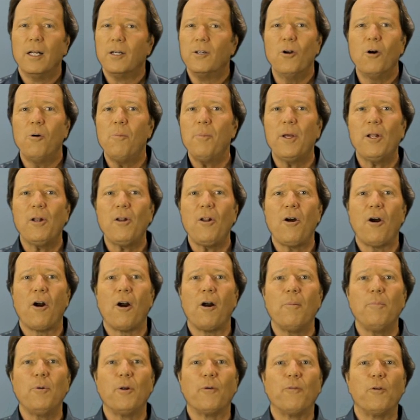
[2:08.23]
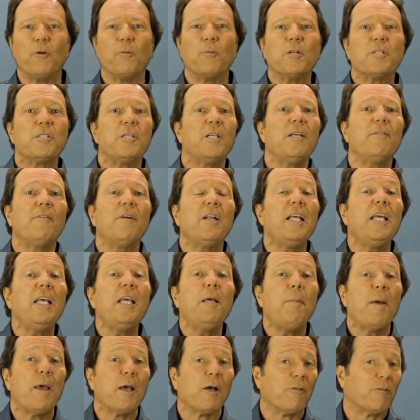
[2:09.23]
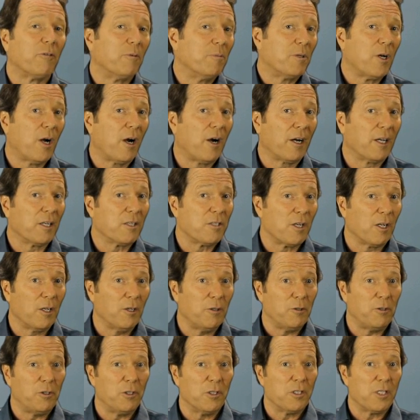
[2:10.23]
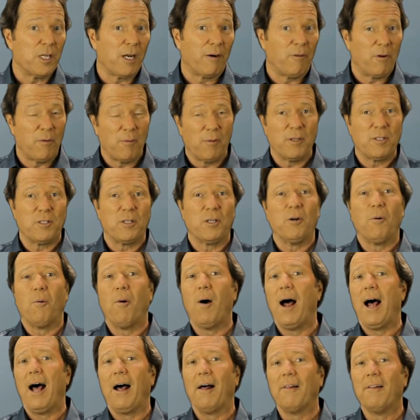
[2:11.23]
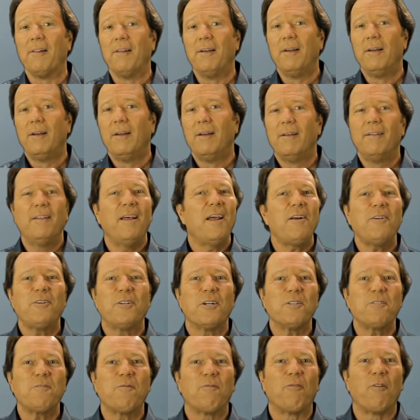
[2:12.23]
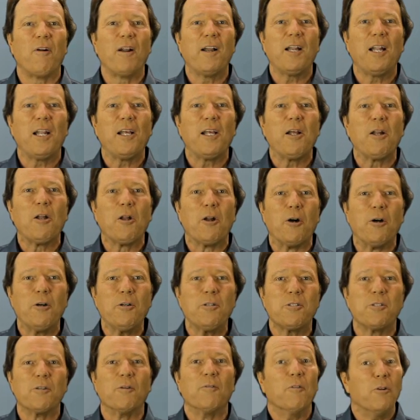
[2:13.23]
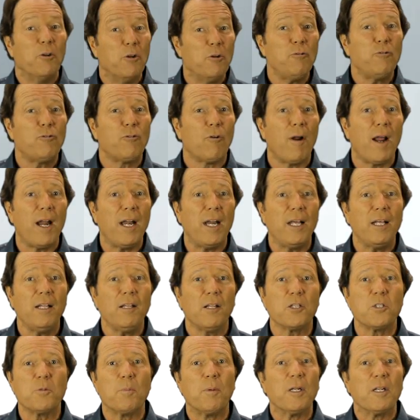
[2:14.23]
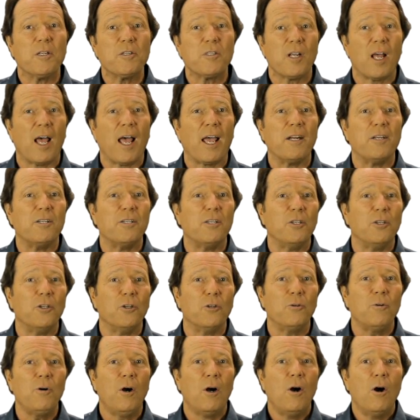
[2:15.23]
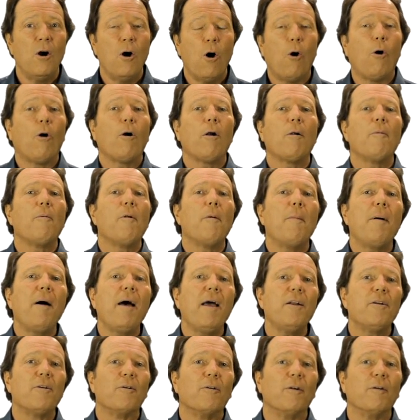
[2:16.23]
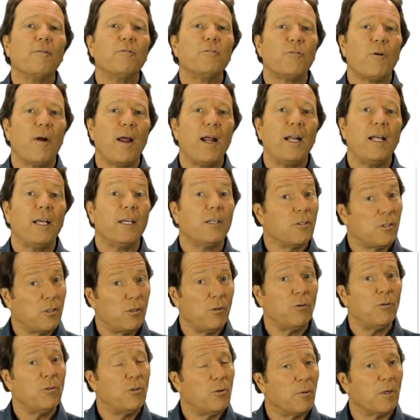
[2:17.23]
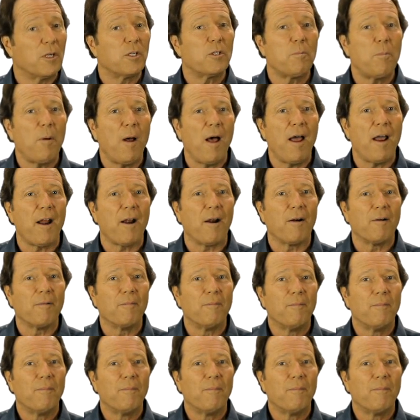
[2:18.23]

Don't be alarmed if you receive an email from Target Solutions every once in a while. They're just friendly alerts of new training that's been assigned to you or a reminder of training soon to expire.